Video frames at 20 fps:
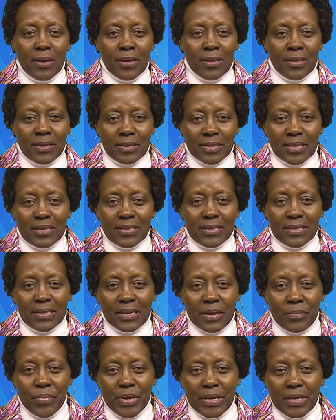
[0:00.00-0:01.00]
the
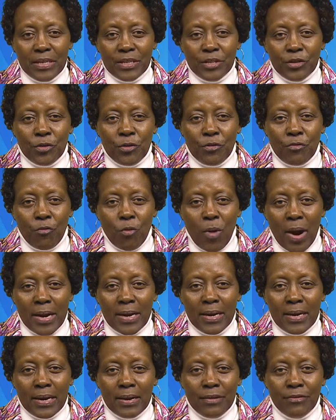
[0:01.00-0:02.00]
sustainability of
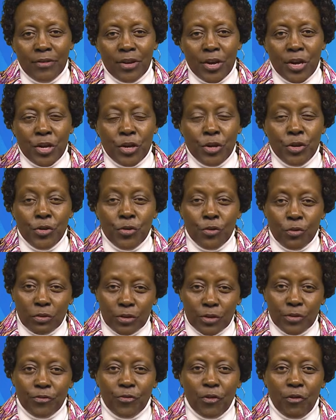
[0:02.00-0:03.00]
wildlife
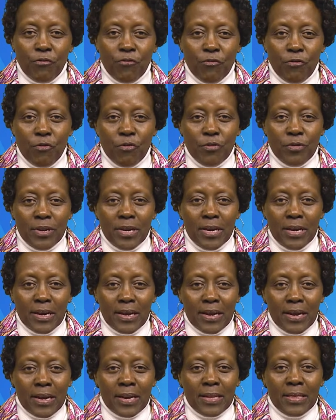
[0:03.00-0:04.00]
used for food
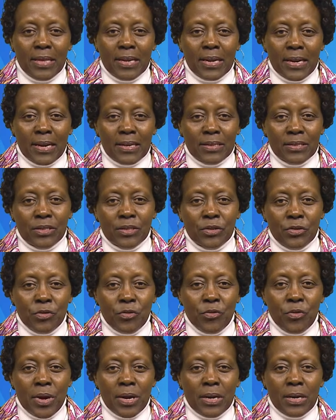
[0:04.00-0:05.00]
at the last
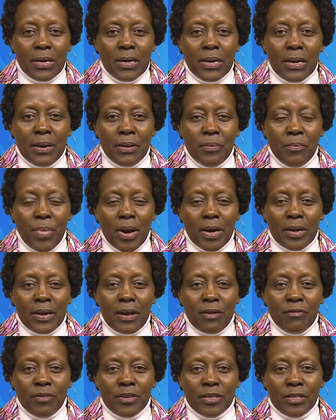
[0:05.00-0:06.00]
UN
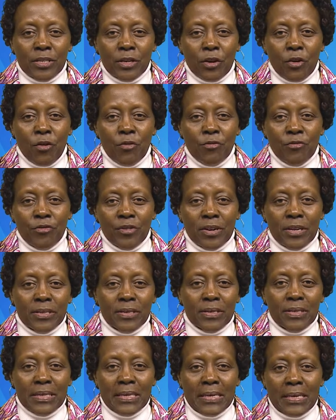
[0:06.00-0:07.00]
Biodiversity
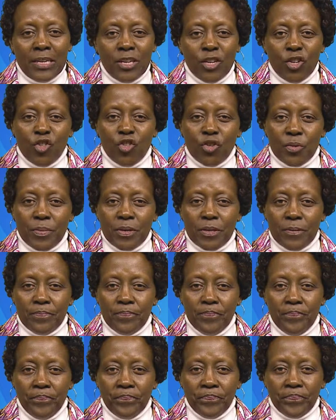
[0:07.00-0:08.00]
Conference in Egypt.
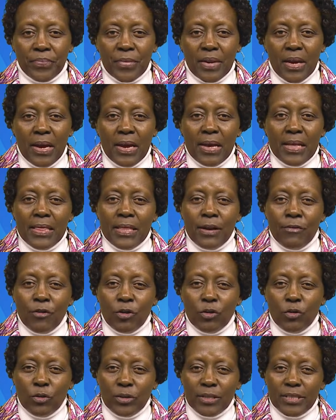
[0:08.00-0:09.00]
The
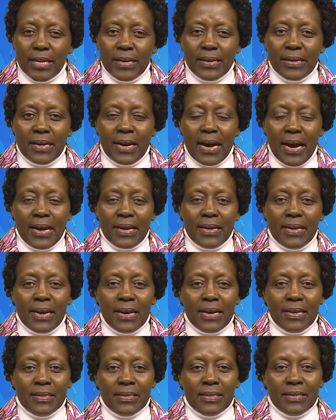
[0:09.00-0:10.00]
voluntary
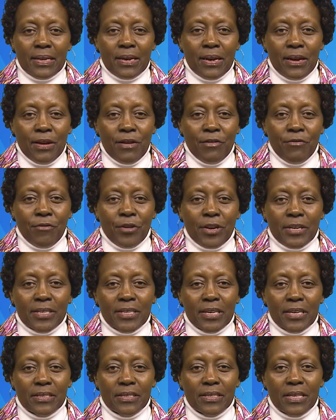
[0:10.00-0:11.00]
guidelines for a
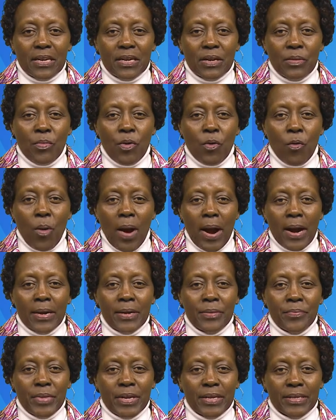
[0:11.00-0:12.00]
sustainable
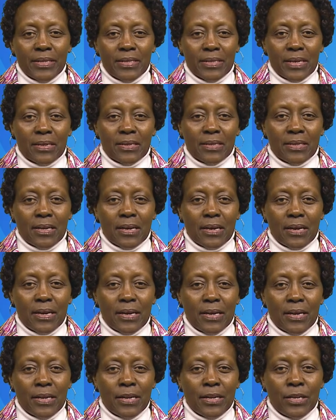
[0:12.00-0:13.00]
wild meat sector
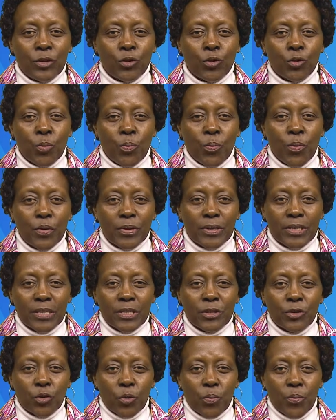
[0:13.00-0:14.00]
is to put
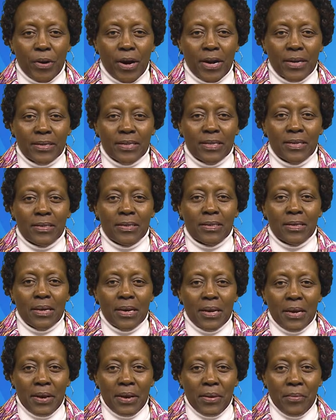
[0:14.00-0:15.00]
into practice
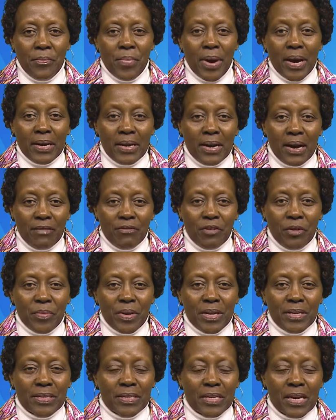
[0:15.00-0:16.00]
by
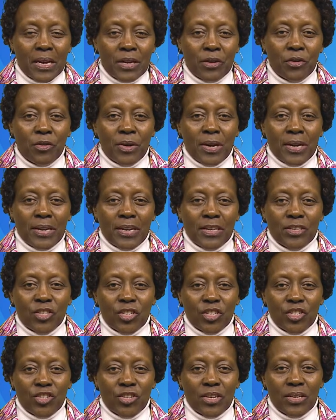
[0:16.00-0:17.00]
governments and
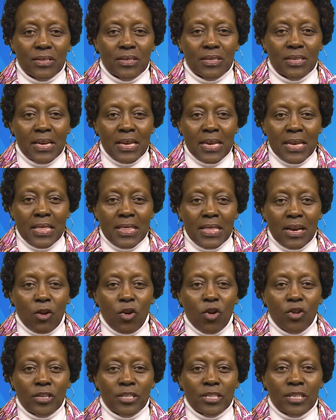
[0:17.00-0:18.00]
organizations in the
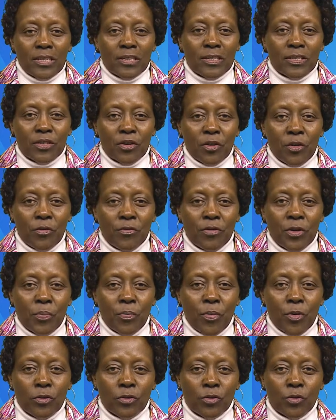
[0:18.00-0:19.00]
context of the
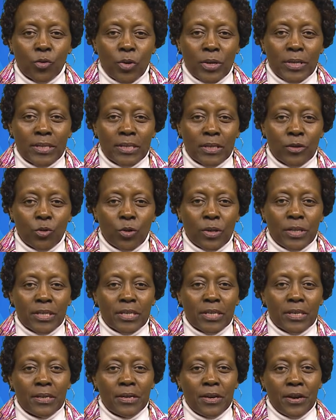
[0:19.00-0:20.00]

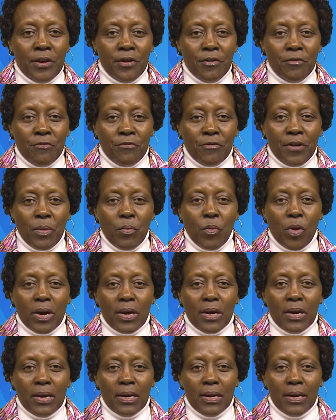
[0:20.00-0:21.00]
post-2020
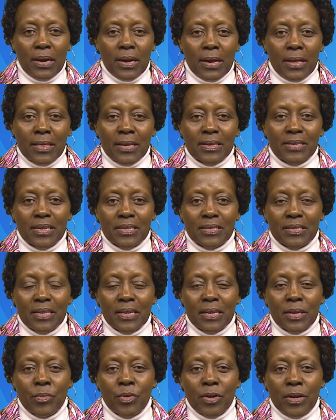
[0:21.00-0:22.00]
framework and the
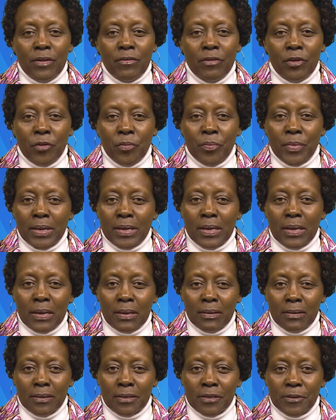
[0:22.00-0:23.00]
Sustainable Development
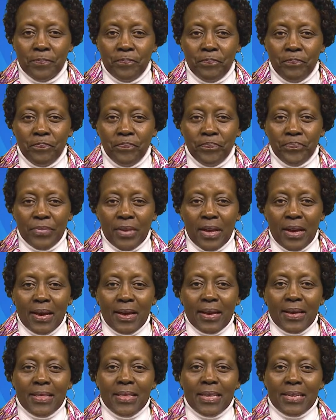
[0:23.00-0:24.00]
Goals.
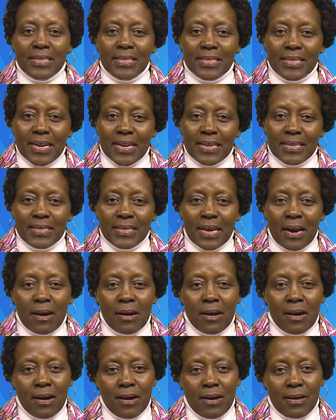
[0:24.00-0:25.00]
The stakes are
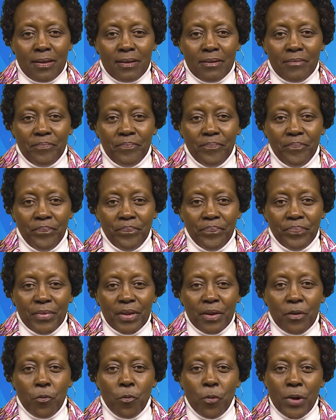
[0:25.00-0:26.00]
high.
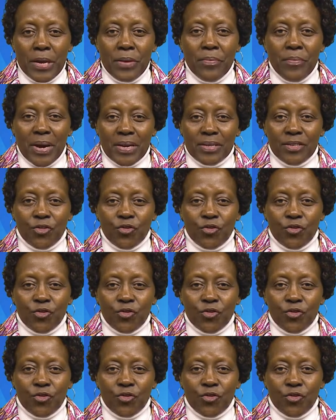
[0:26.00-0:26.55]
We must